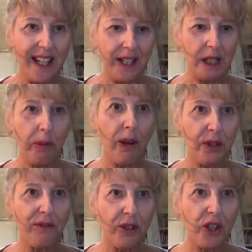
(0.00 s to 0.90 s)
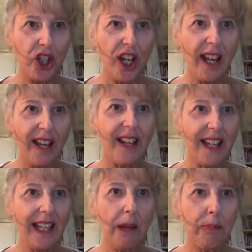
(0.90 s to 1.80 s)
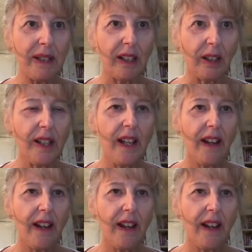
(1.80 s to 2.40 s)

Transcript: it's part of your share capital,